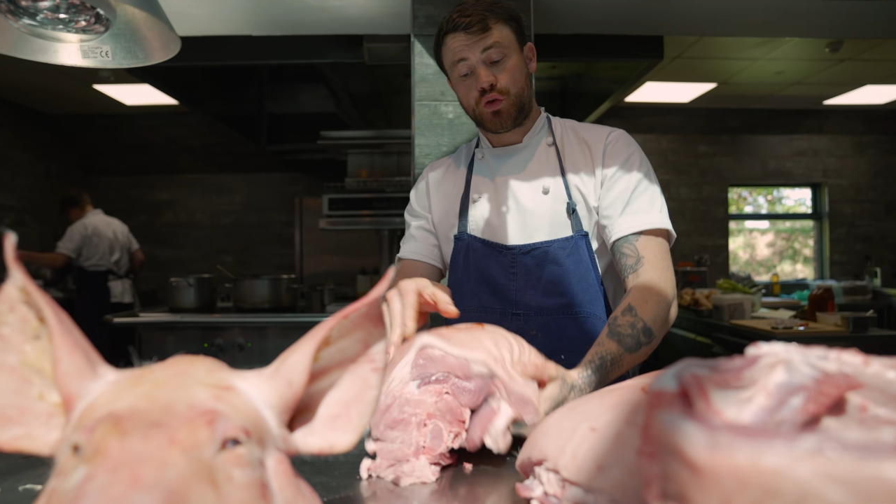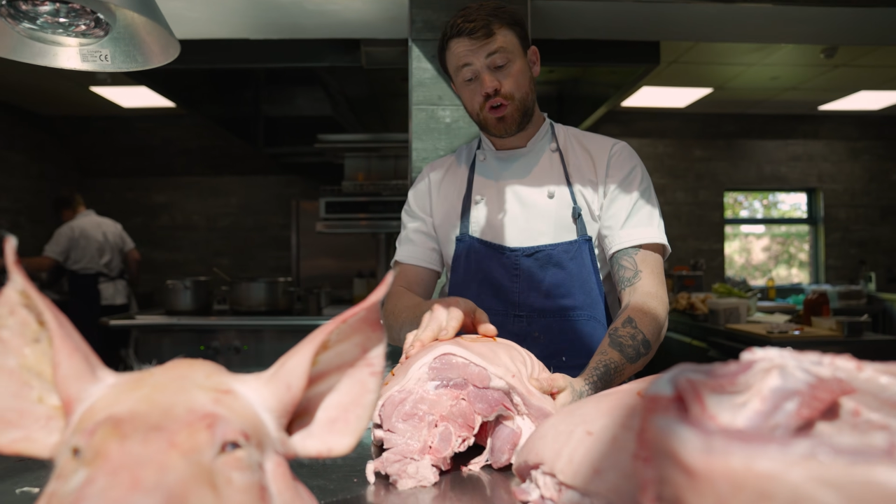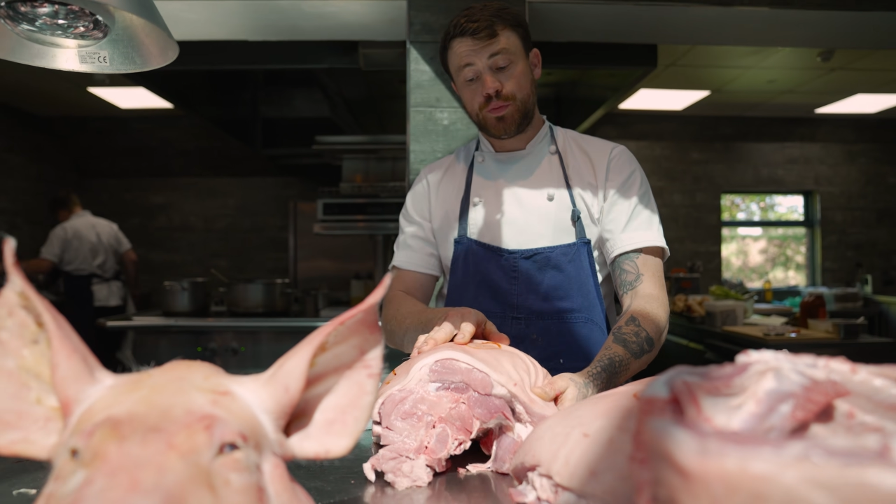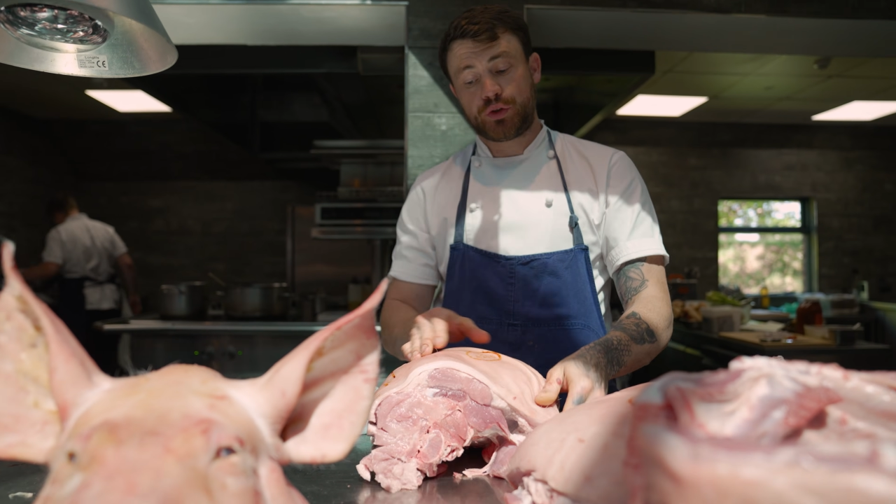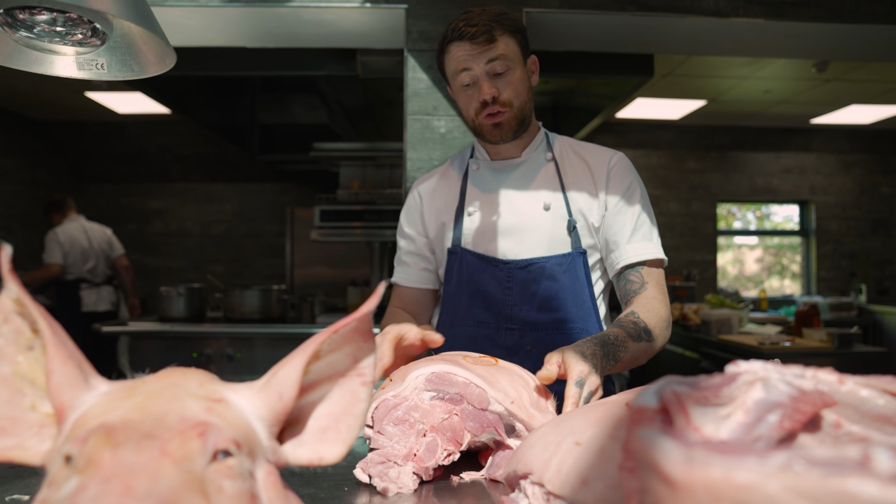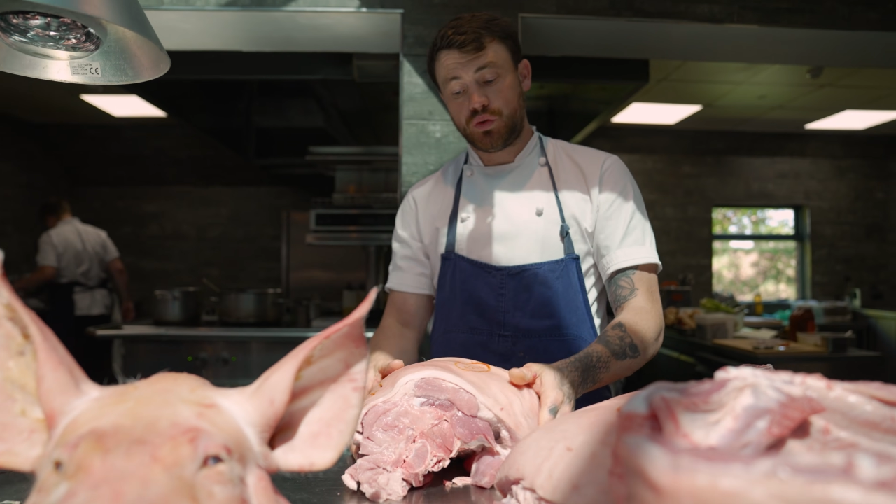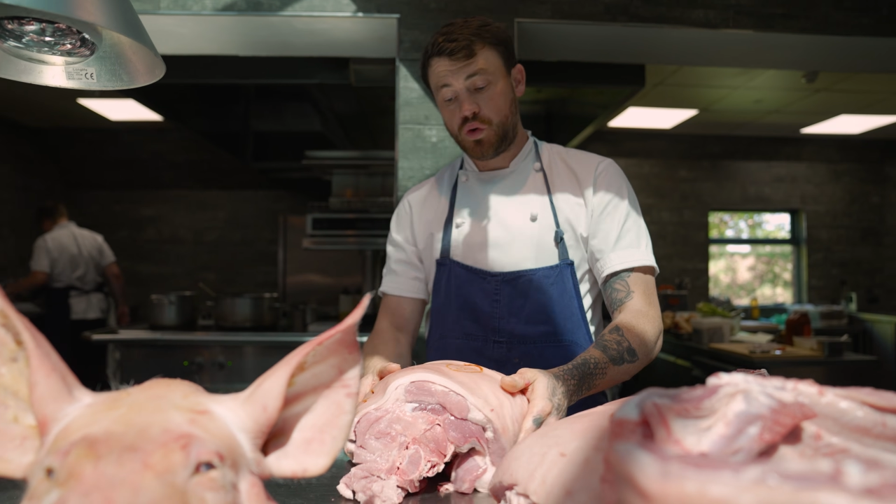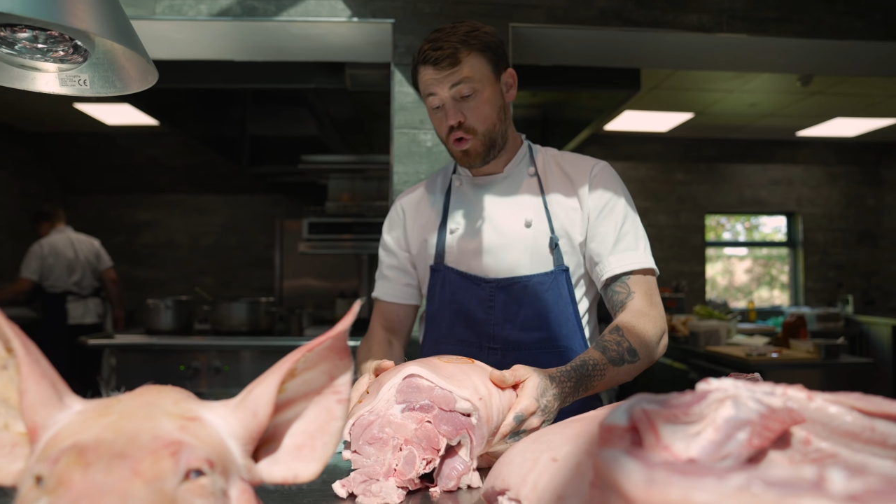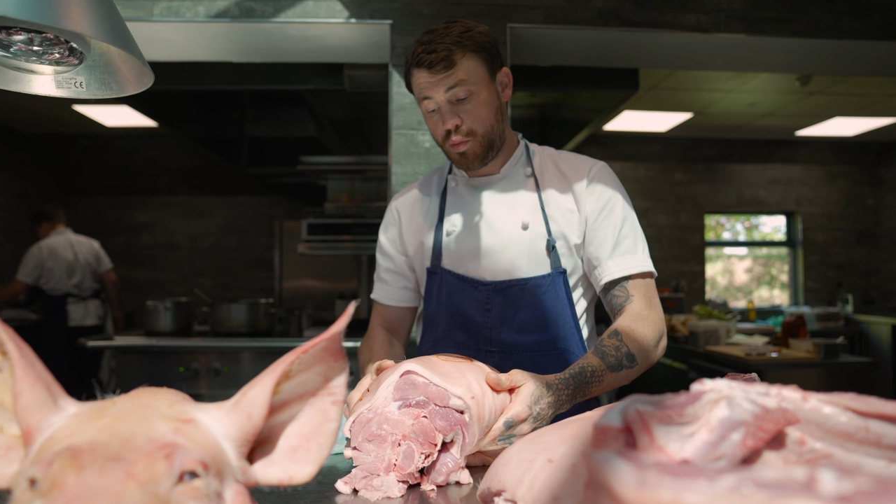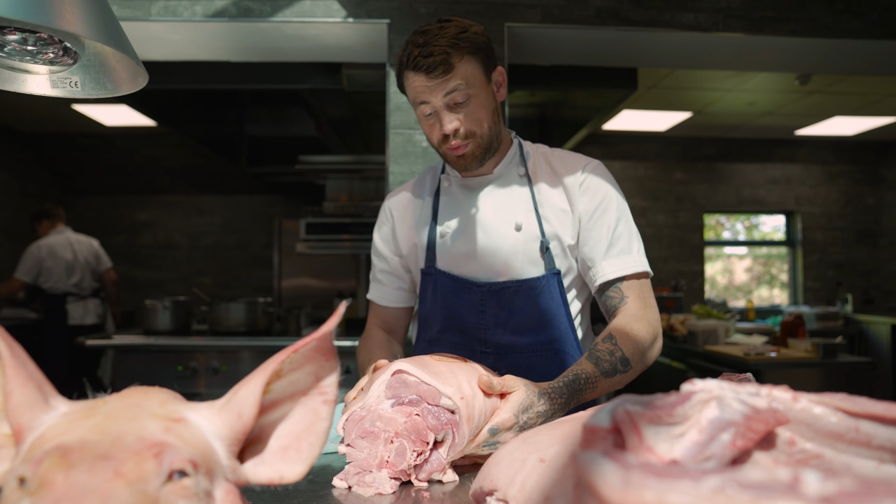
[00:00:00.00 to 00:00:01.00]
groups
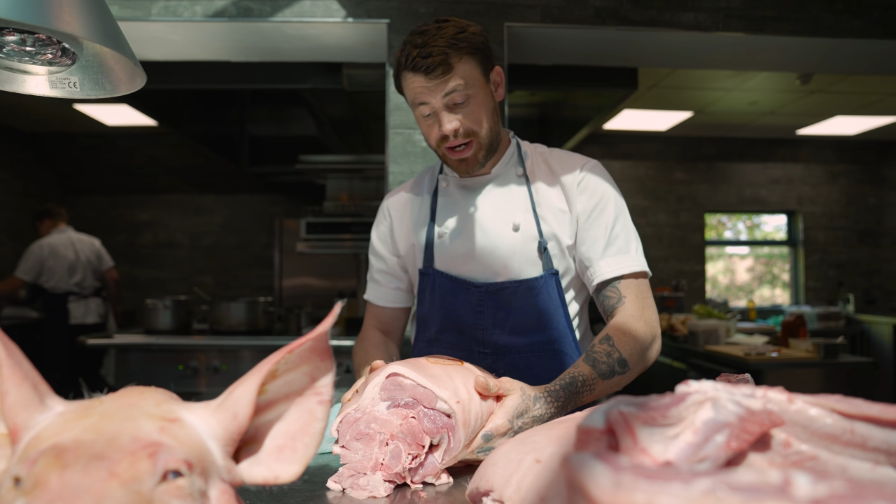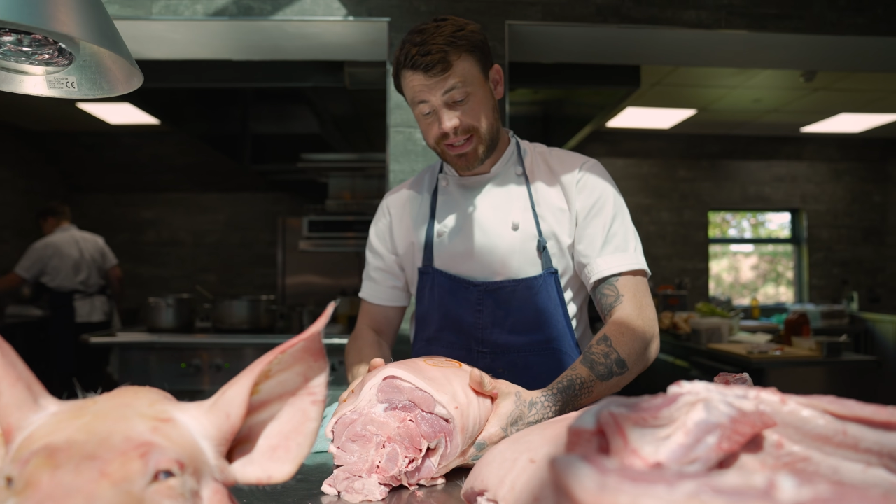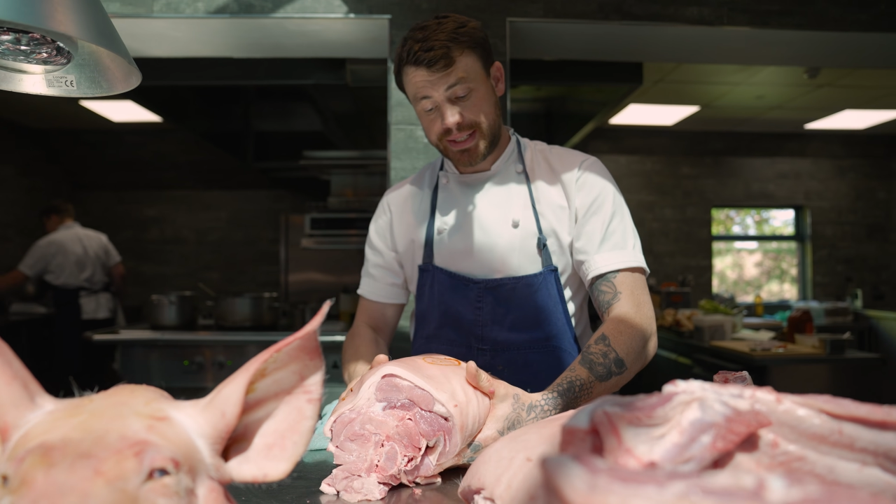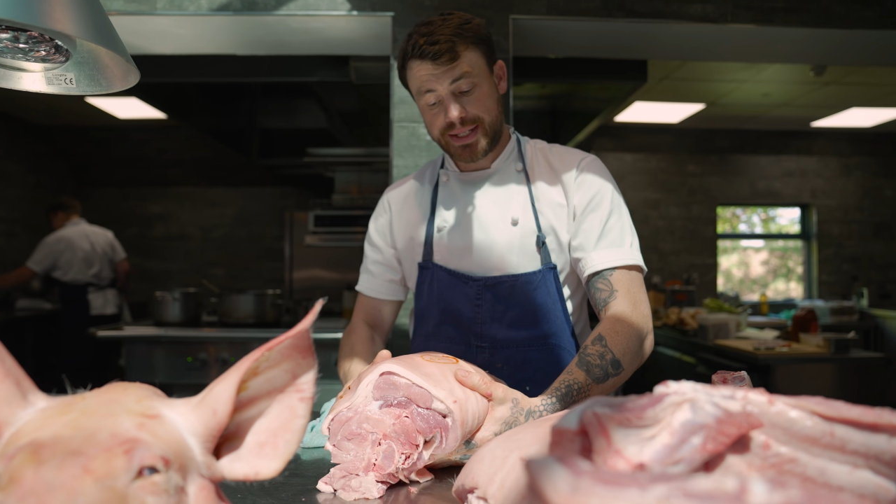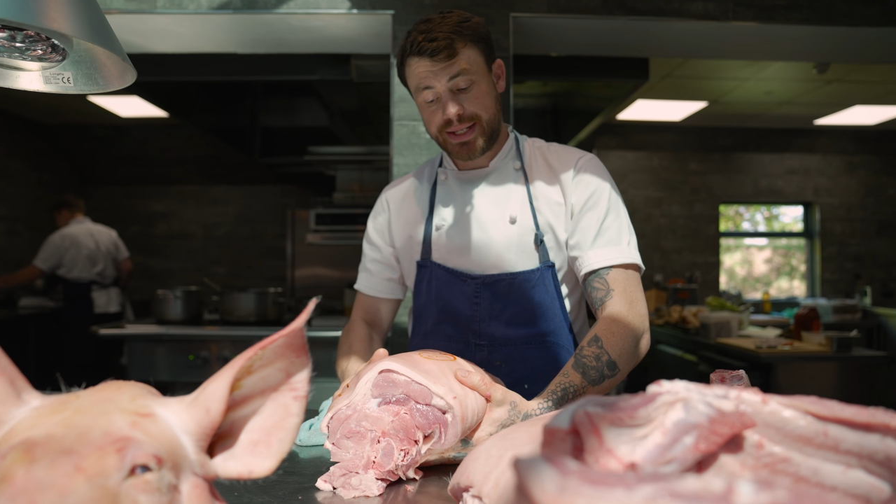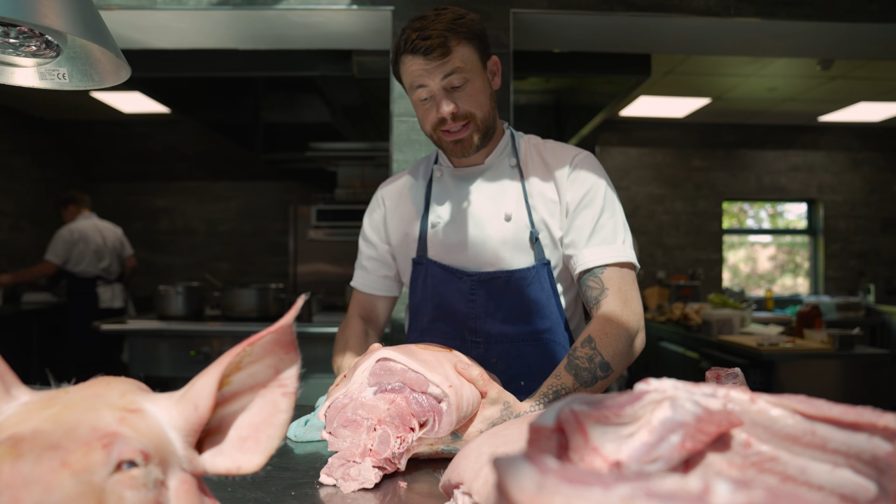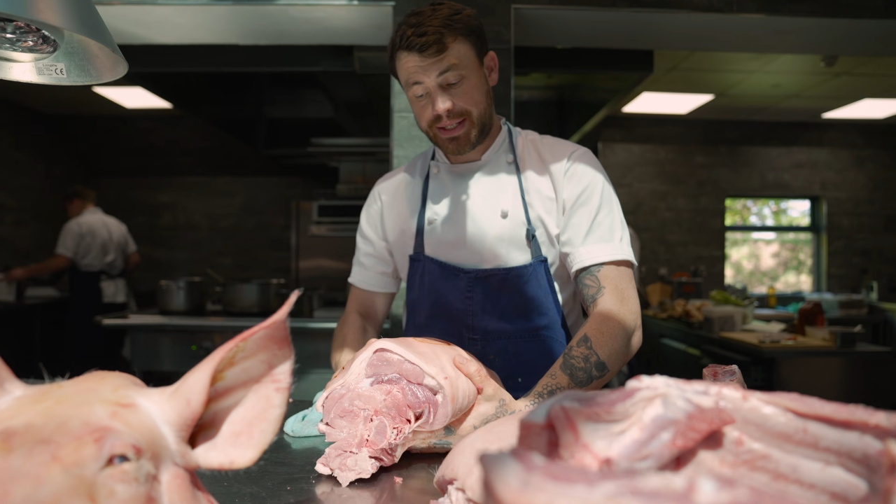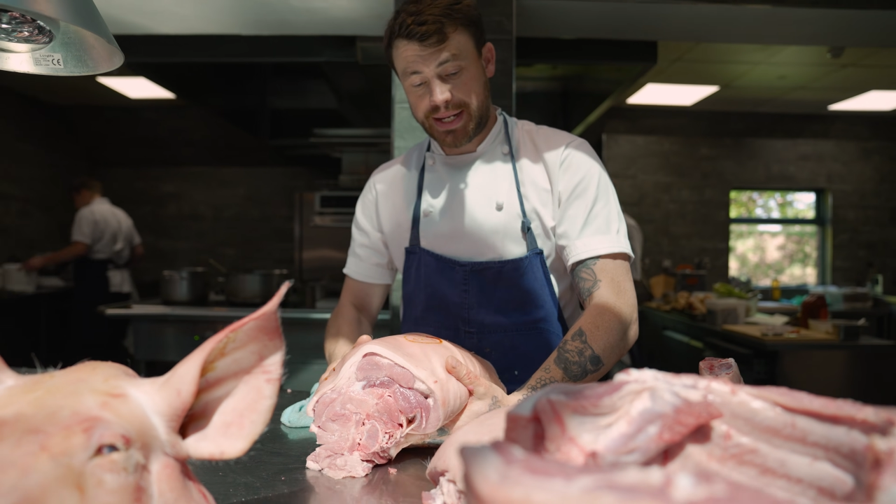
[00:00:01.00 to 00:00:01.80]
or braise as is.